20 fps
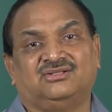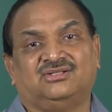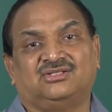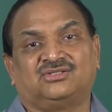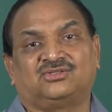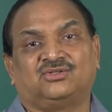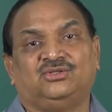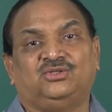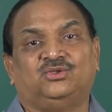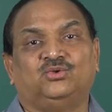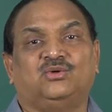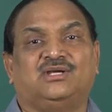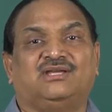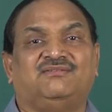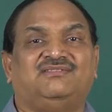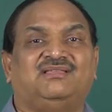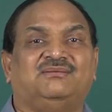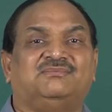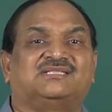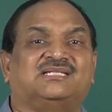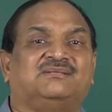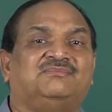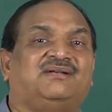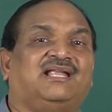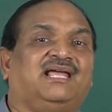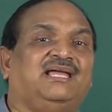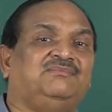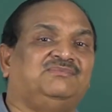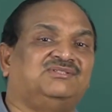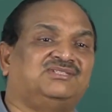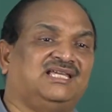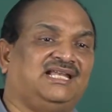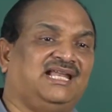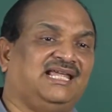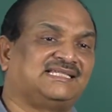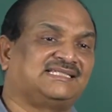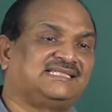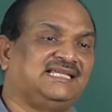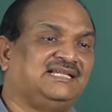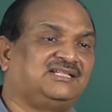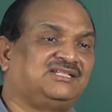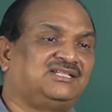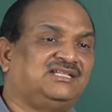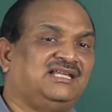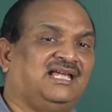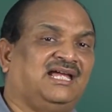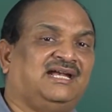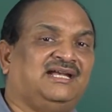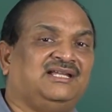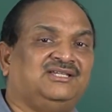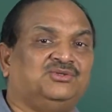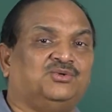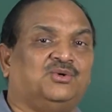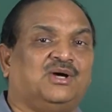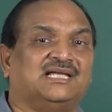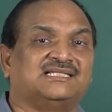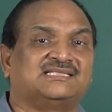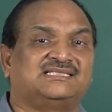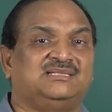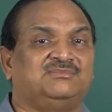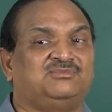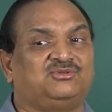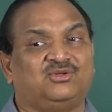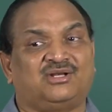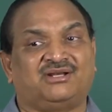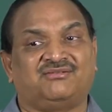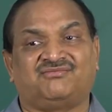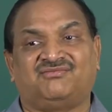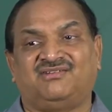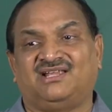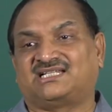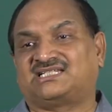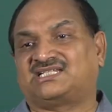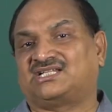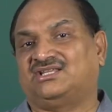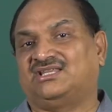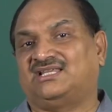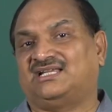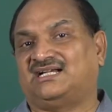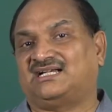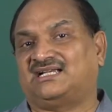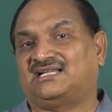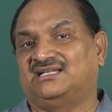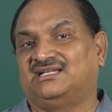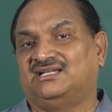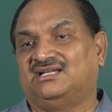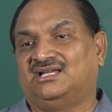So you give them sometimes an essay and you ask them to reflect on that.